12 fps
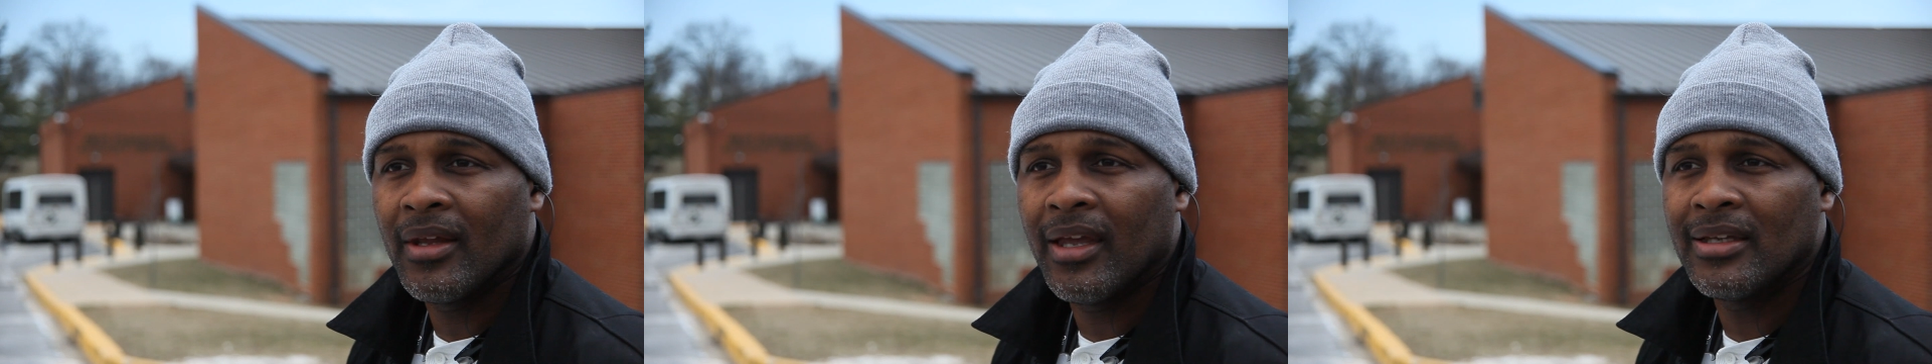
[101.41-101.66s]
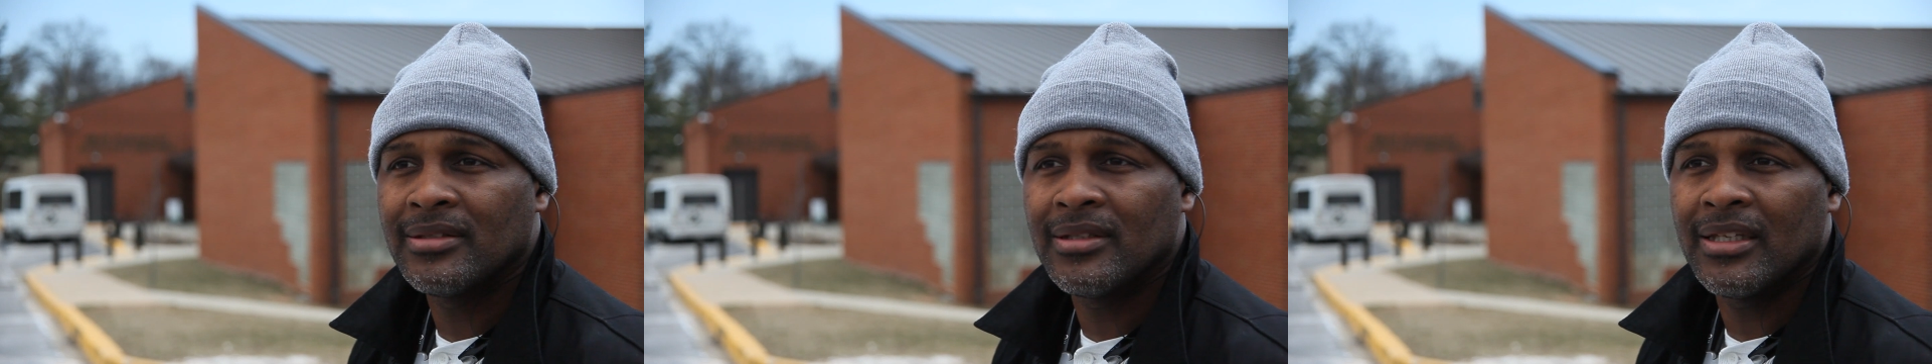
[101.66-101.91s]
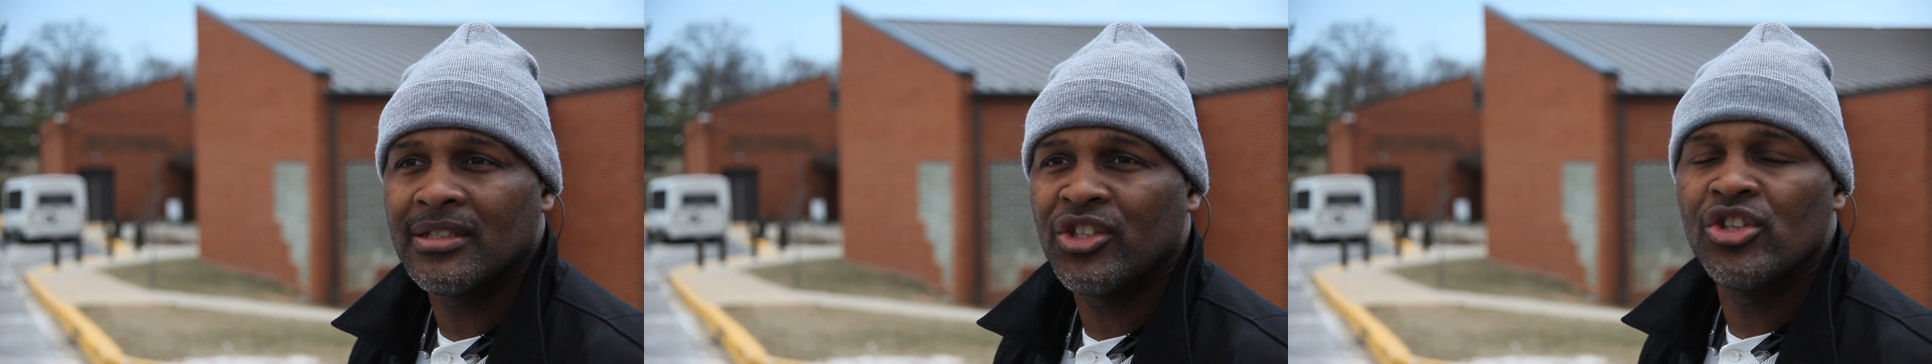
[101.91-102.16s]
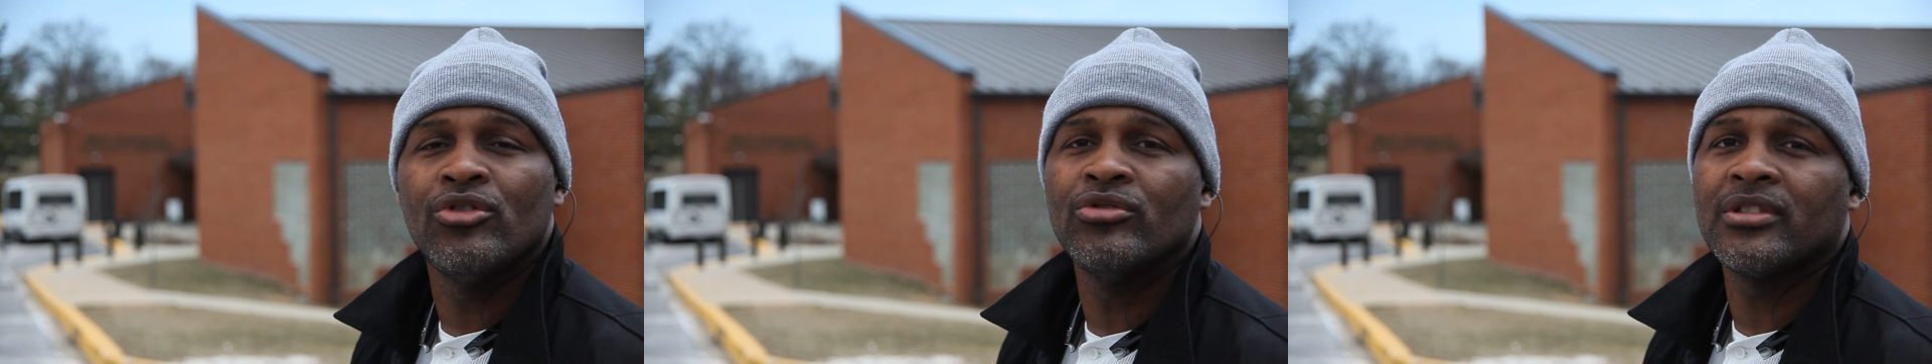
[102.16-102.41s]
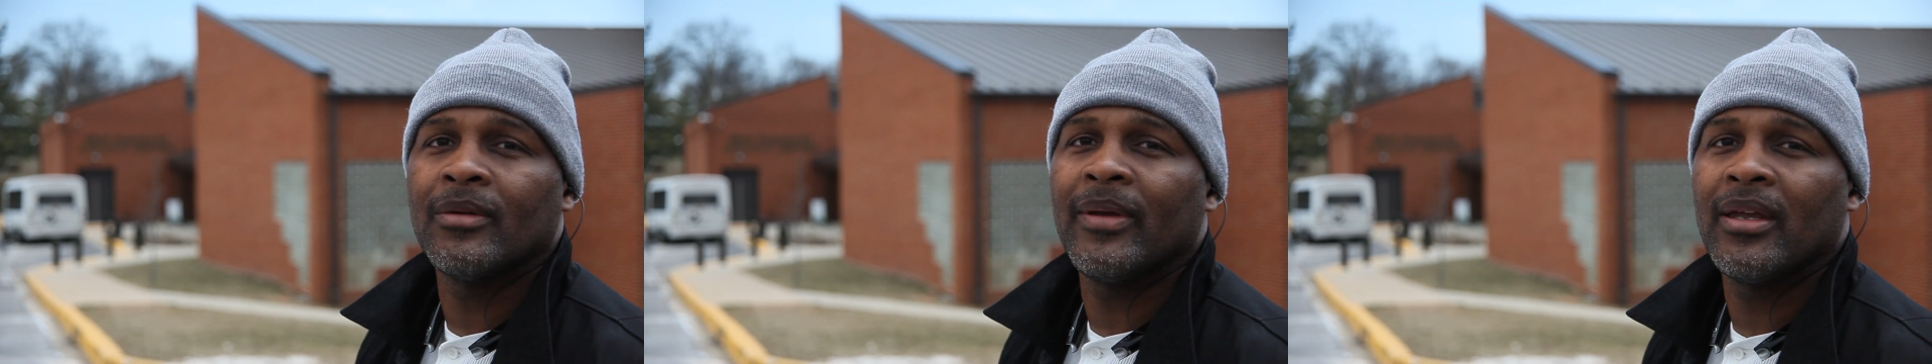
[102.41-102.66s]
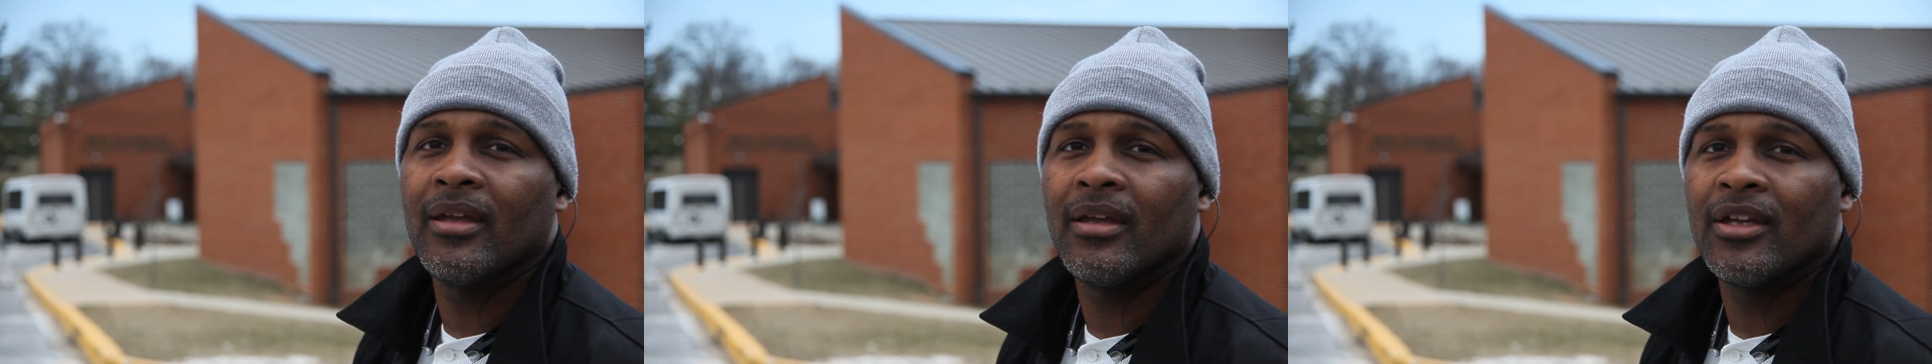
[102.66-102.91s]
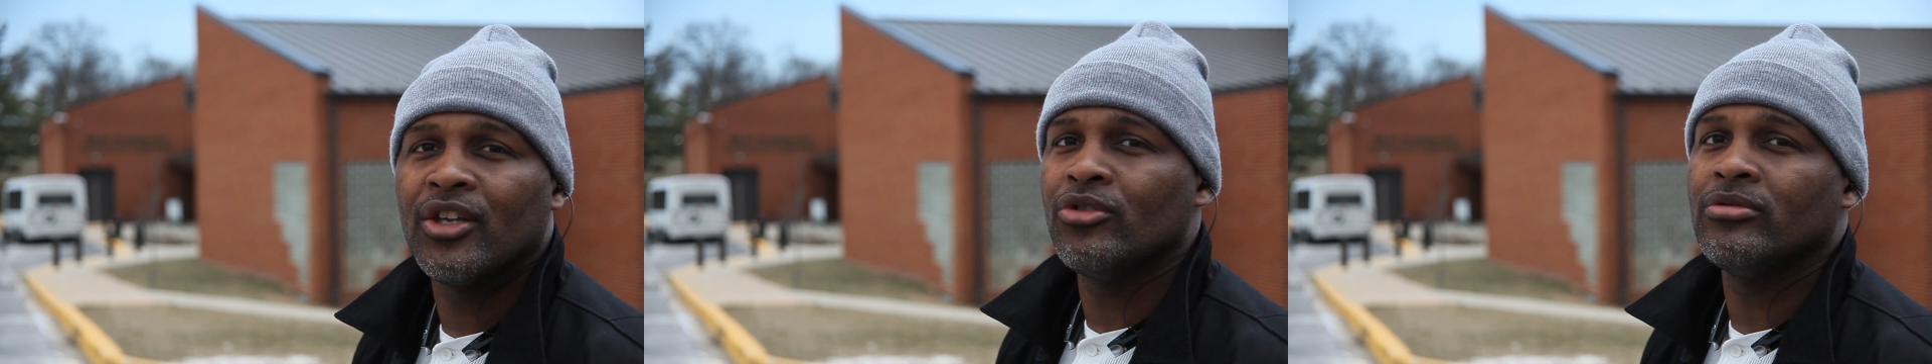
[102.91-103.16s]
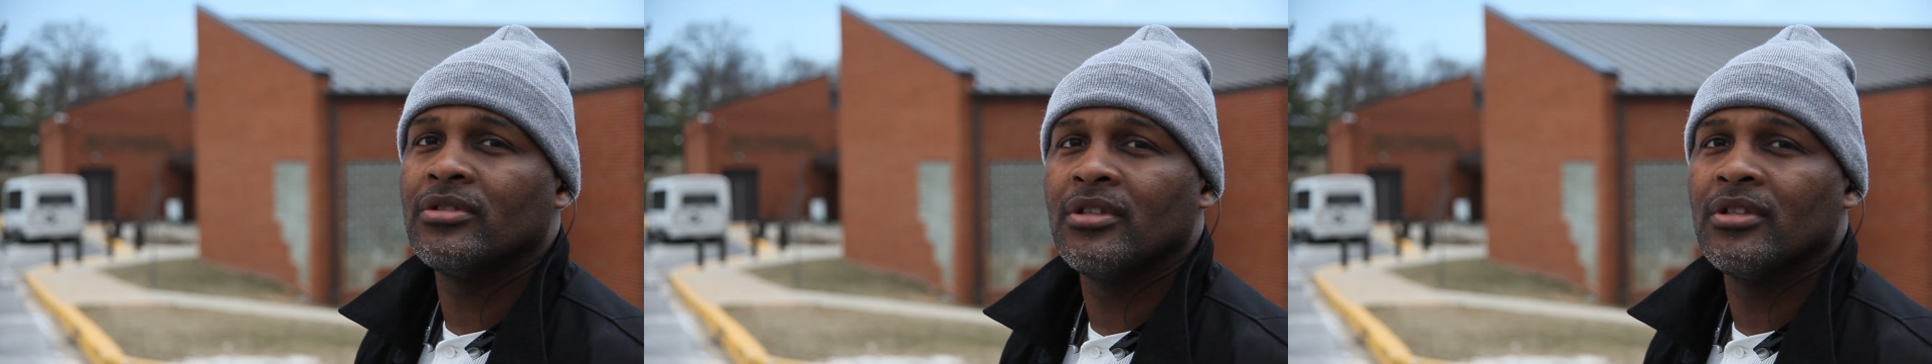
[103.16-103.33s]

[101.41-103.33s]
it's huge to me, huge.